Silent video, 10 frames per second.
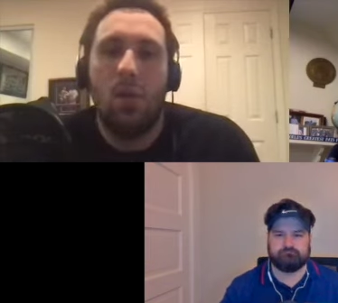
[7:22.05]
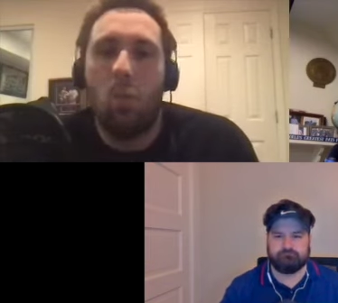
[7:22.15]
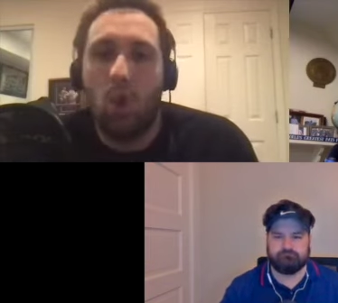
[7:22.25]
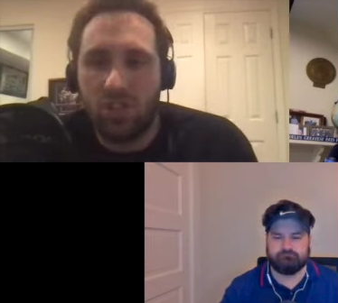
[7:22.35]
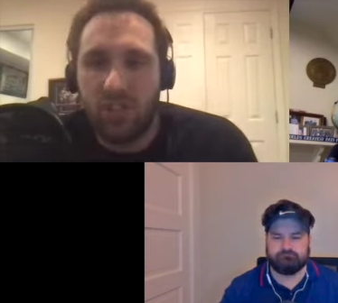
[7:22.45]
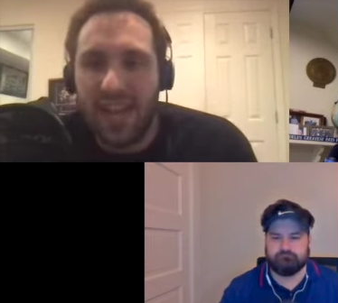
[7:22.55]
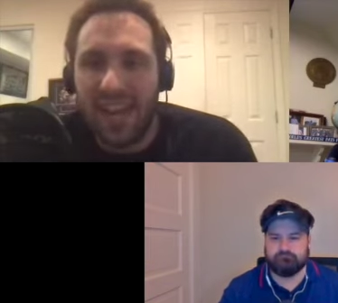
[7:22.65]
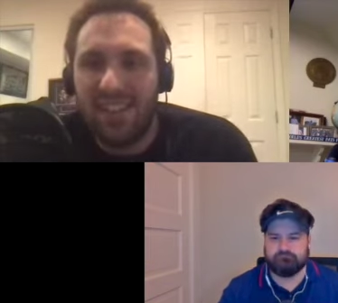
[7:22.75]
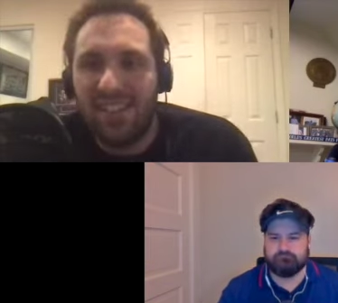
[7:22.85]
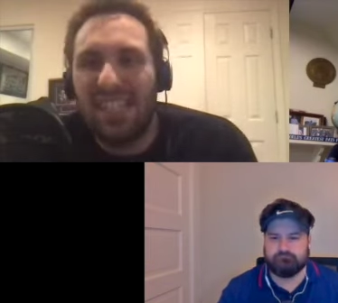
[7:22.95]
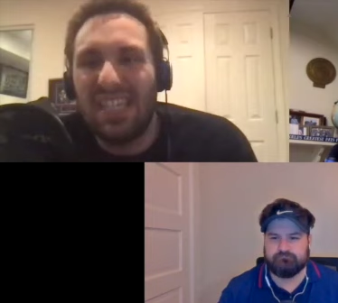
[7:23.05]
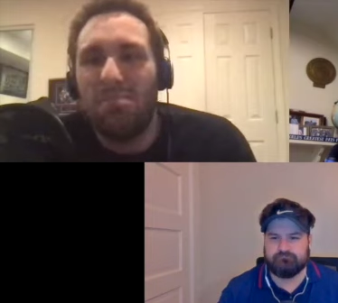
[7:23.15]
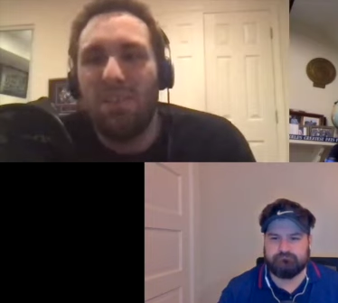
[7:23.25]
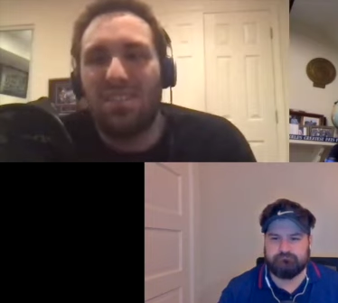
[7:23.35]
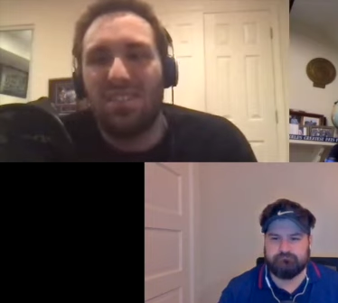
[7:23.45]
Speaker 1: Worst case, he
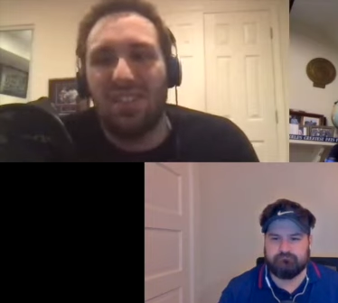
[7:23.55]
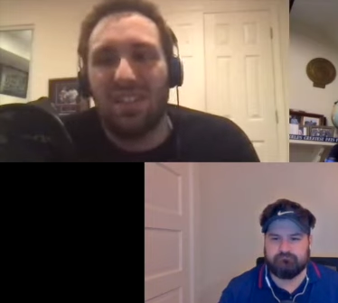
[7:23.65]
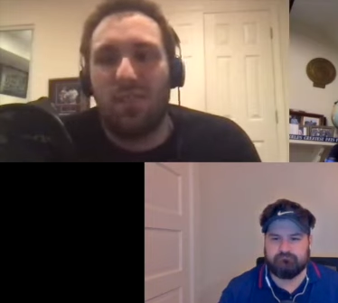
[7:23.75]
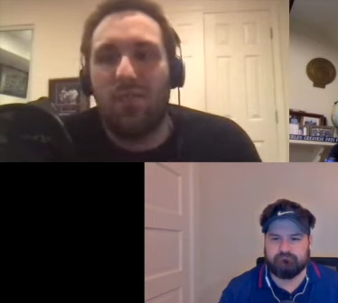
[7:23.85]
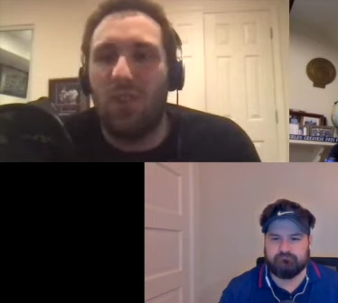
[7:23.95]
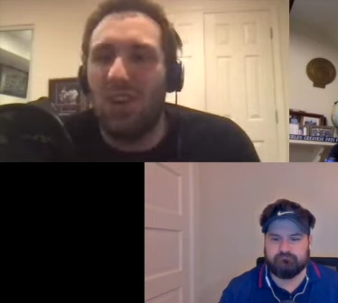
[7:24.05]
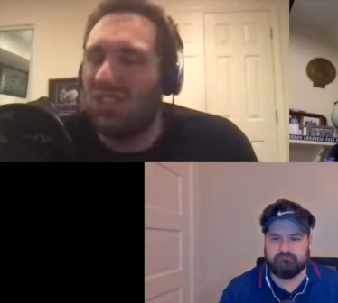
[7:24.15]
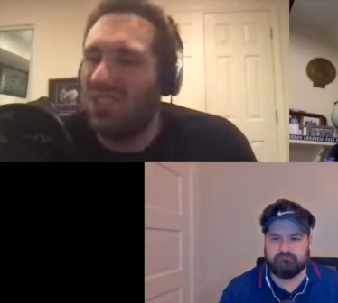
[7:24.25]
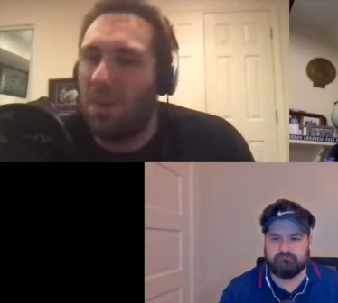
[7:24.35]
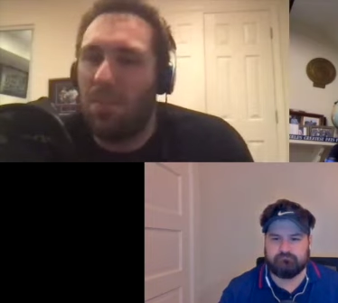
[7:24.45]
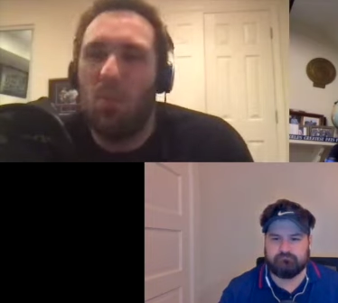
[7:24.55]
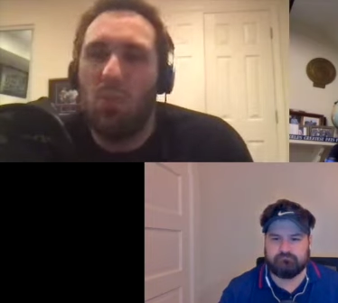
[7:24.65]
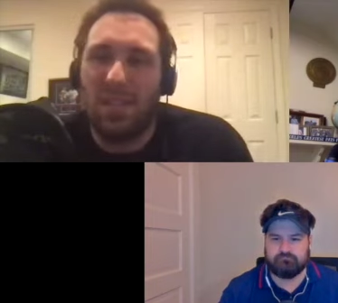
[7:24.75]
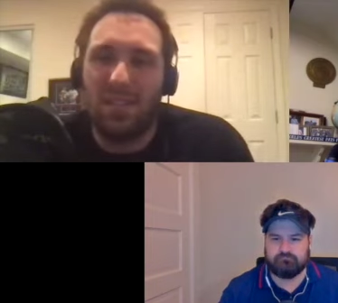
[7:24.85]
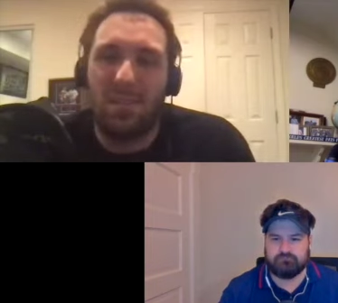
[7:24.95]
misses like the first couple
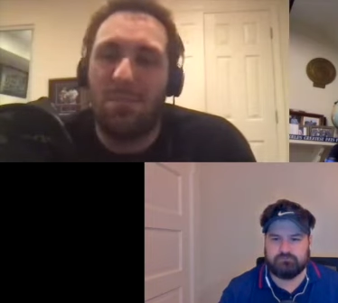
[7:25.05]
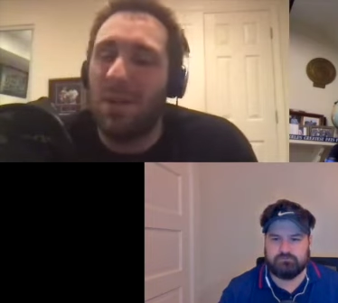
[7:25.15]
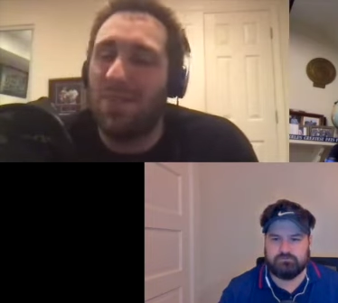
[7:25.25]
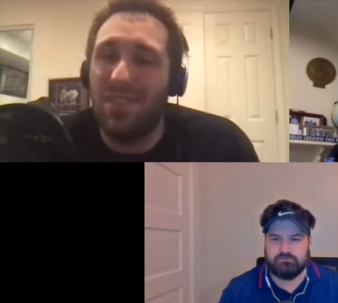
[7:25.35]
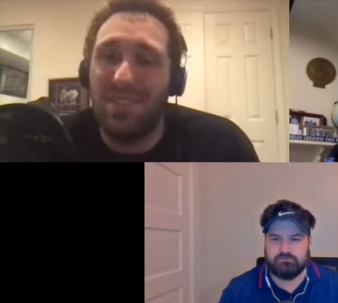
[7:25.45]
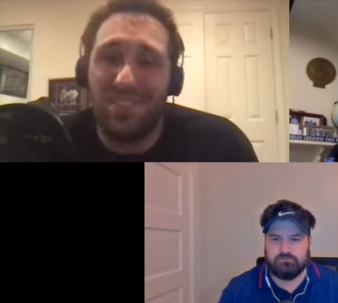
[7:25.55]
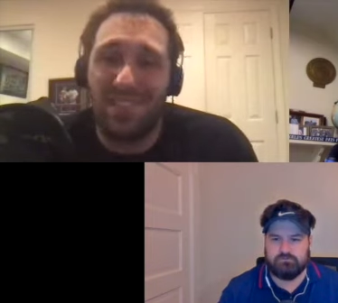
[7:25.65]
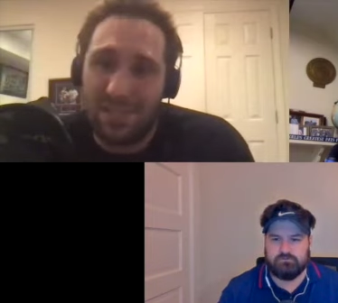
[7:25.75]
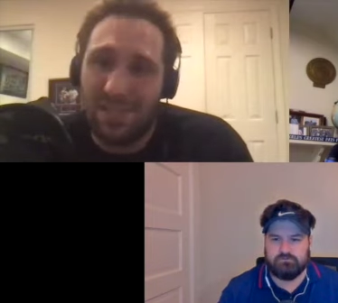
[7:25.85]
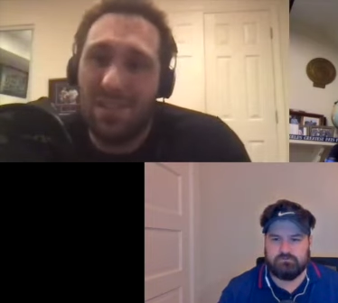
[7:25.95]
weeks to month of the season.